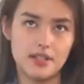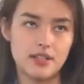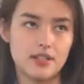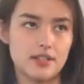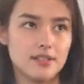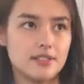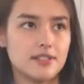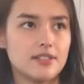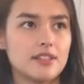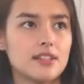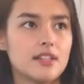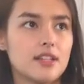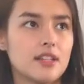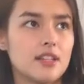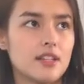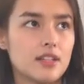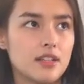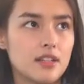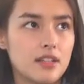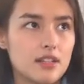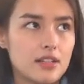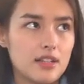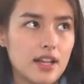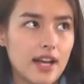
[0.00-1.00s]
because
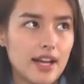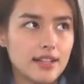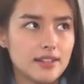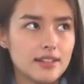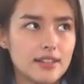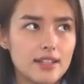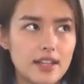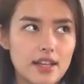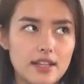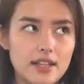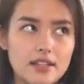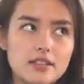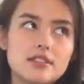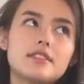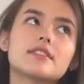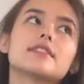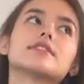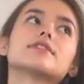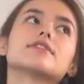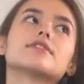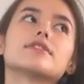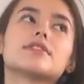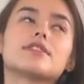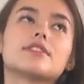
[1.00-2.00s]
at the end
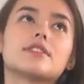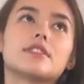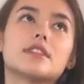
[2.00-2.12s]
of